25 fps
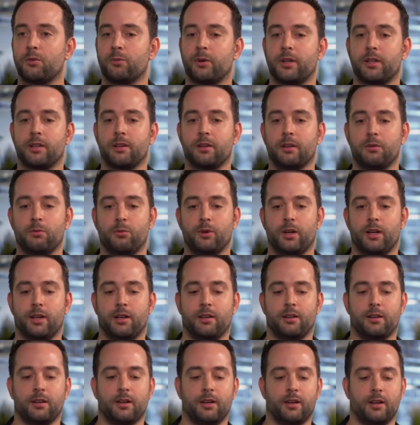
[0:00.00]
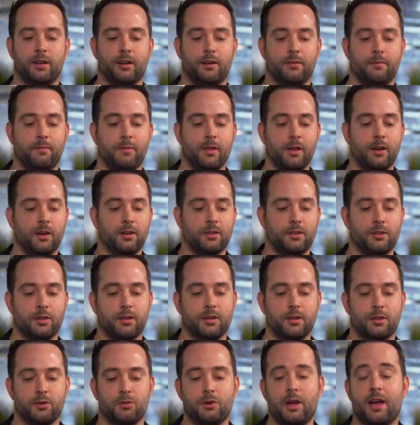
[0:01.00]
when
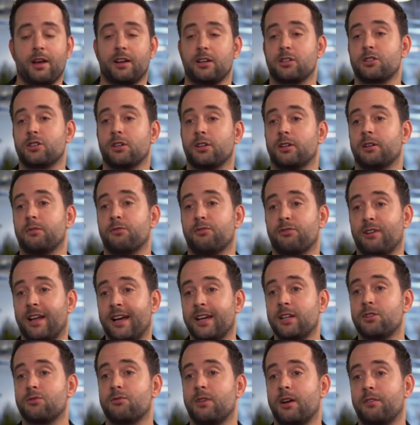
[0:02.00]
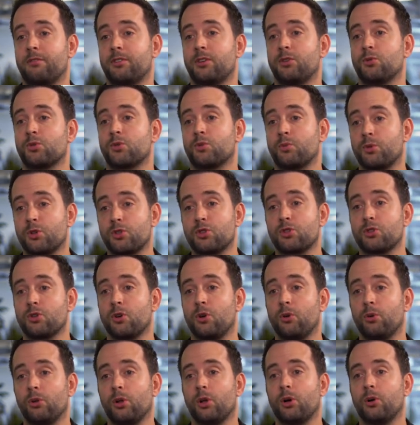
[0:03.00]
the actual flight revenues were
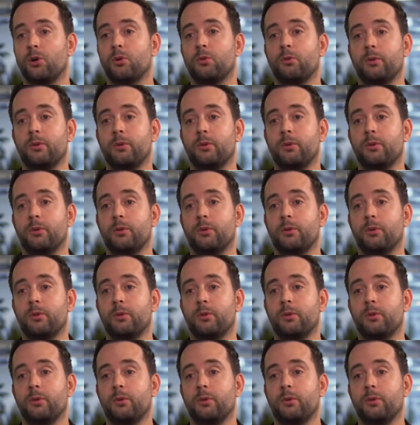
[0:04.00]
so low,